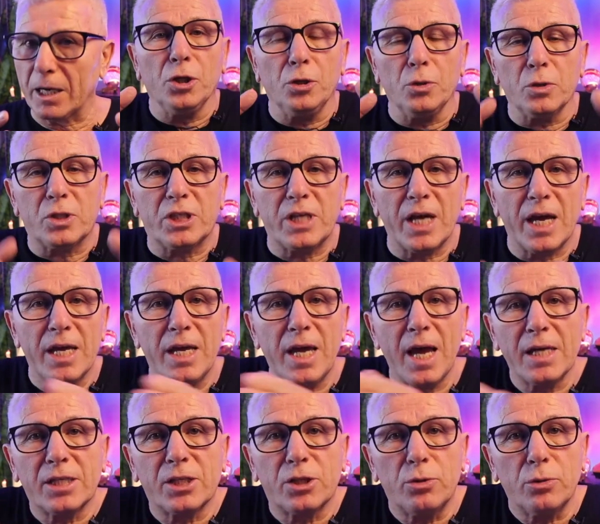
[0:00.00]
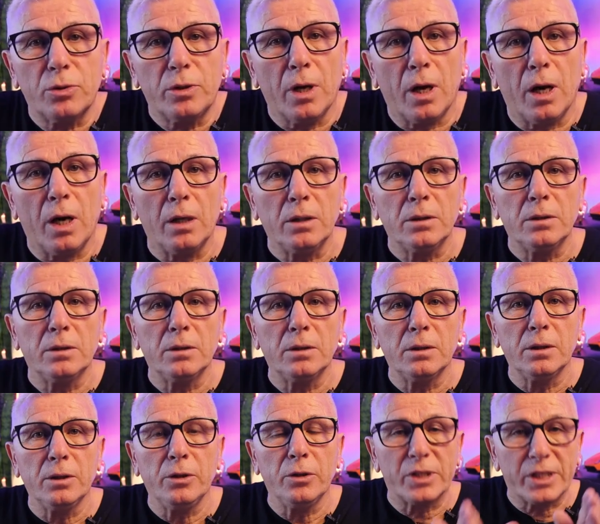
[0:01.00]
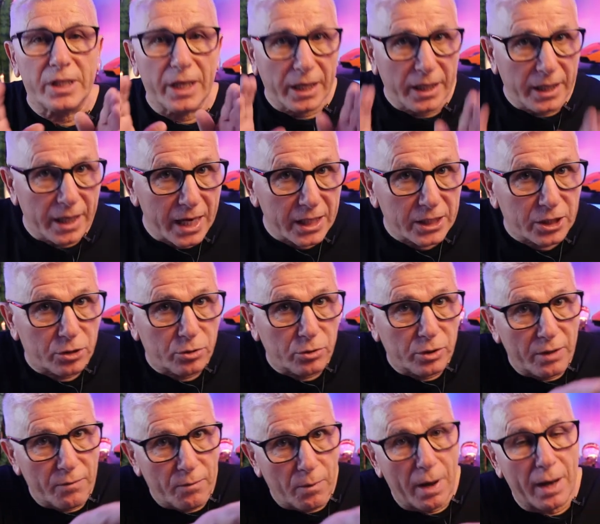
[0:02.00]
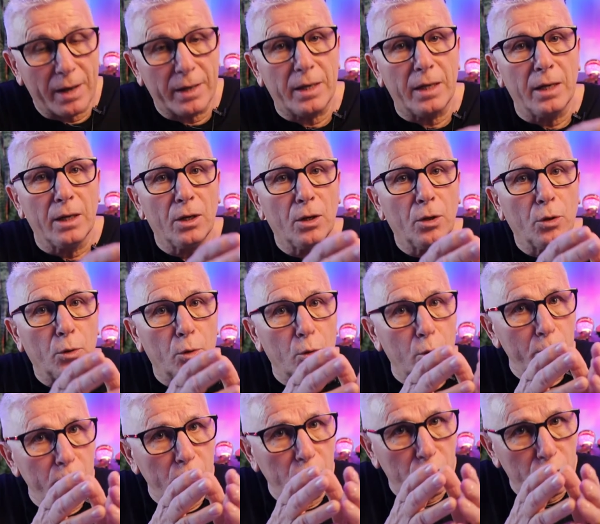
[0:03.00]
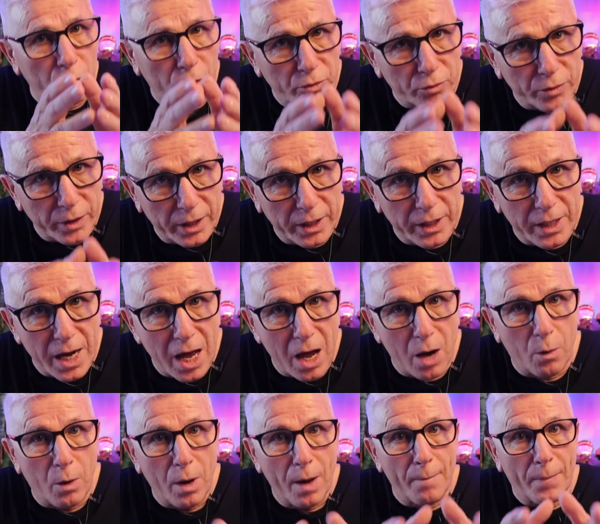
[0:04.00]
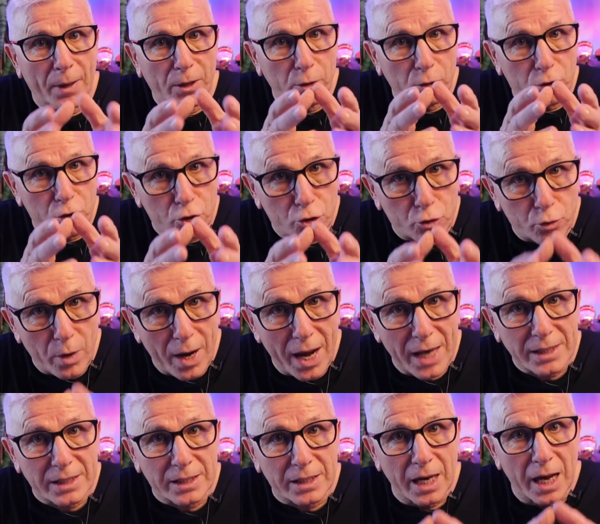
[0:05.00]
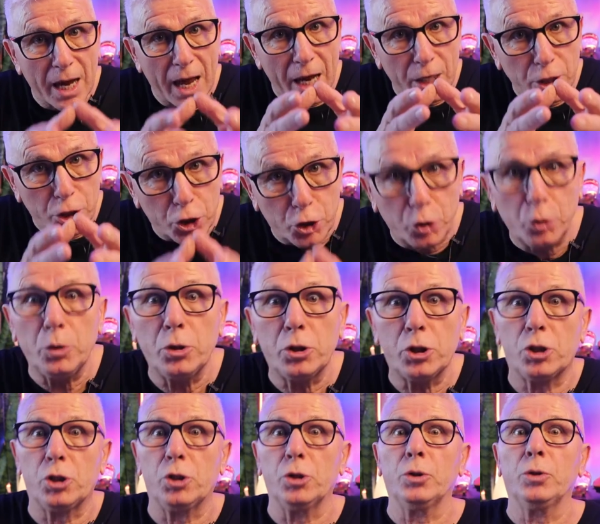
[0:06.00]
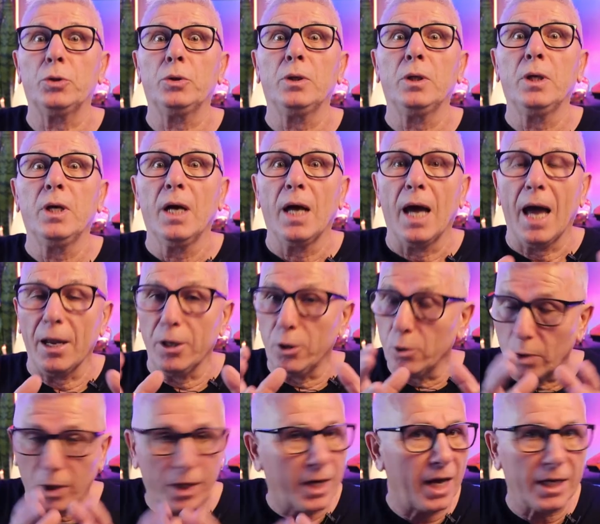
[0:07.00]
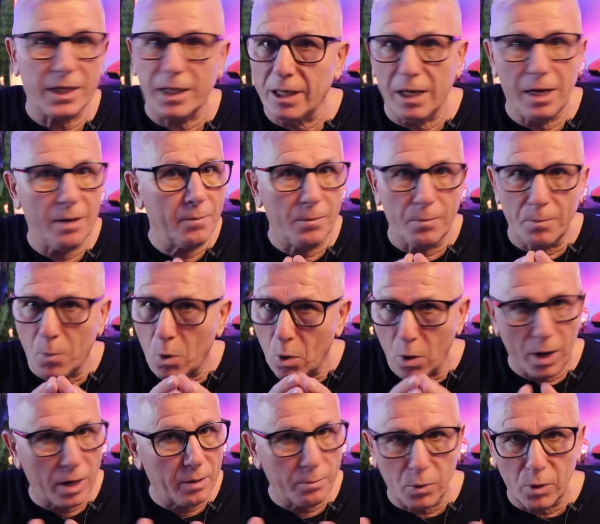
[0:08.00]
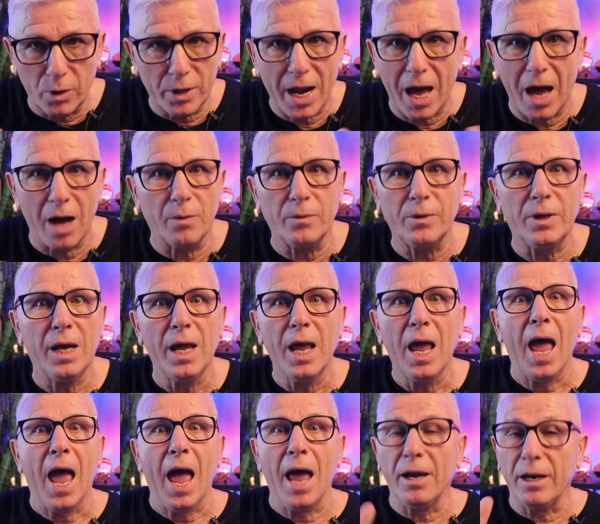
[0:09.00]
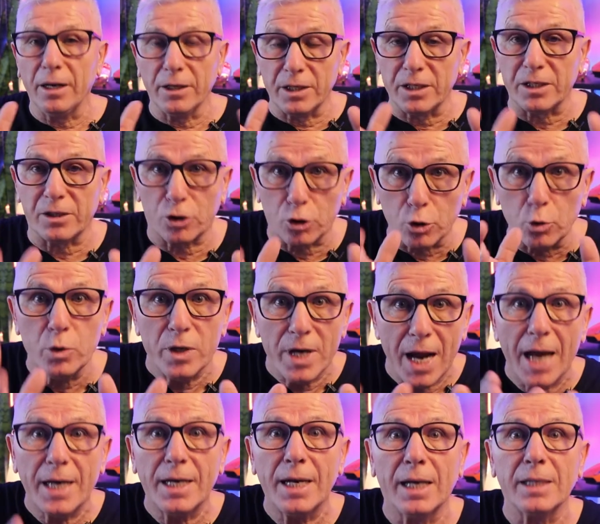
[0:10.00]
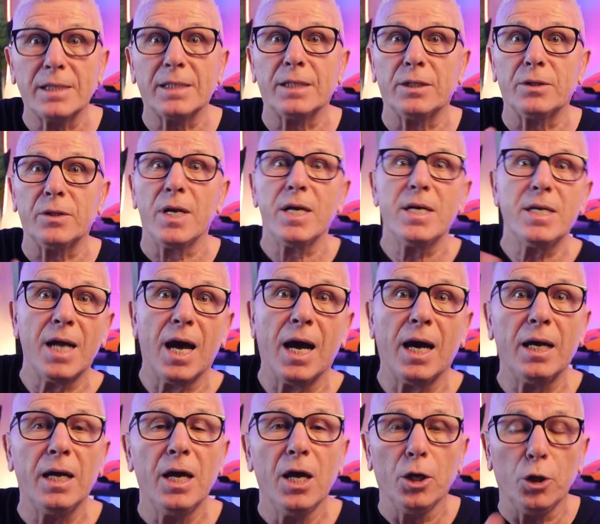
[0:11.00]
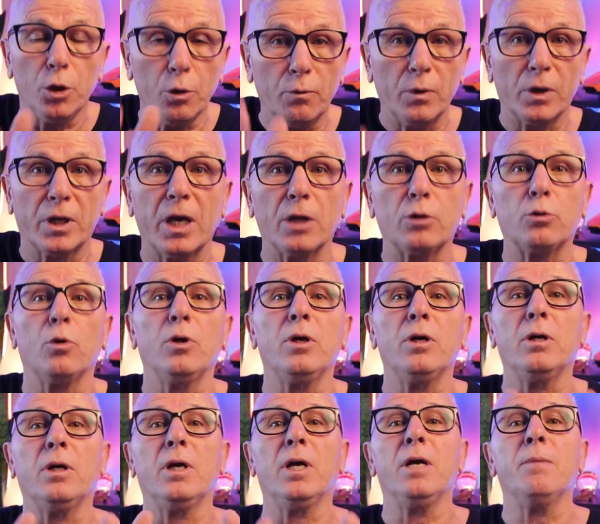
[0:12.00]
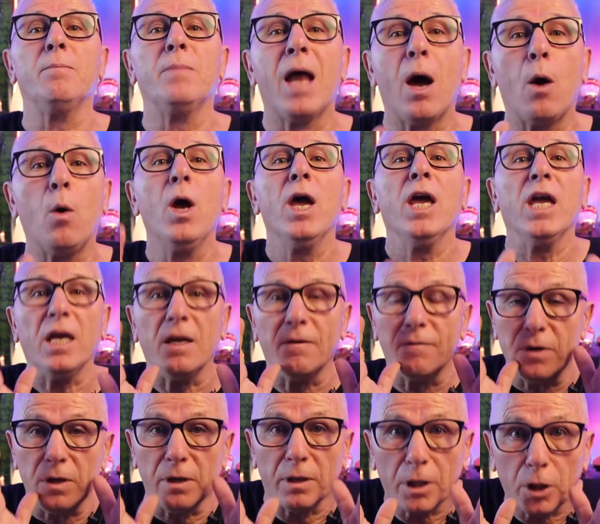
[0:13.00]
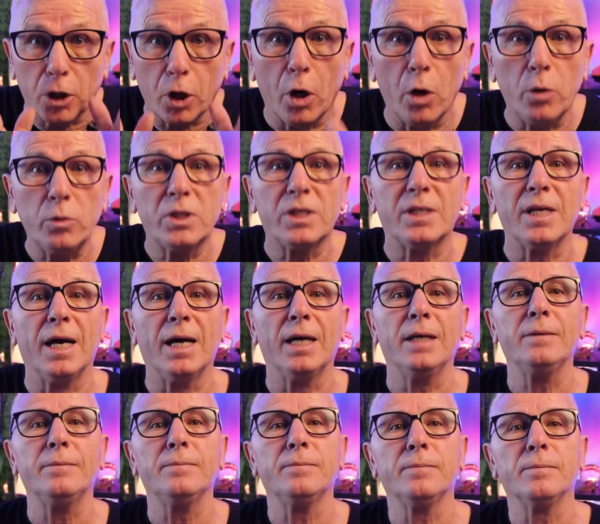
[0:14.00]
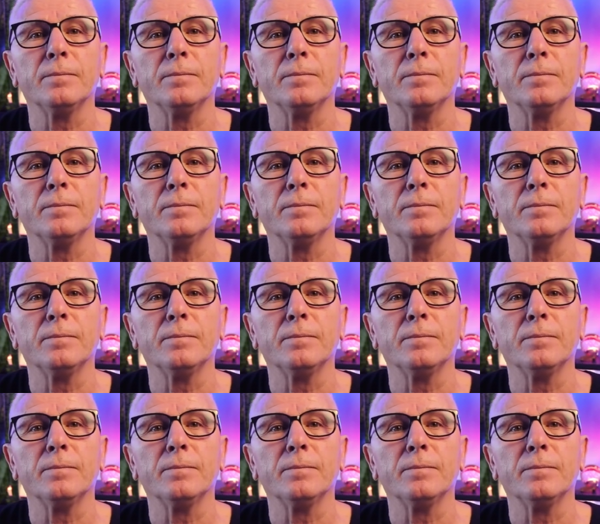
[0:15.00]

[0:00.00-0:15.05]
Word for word: You say yes to God you say yes to the one whom you don't really know, but you trust and choose to, and you are getting him more and more now. And soon, nada surrender, you will get to him now even closer.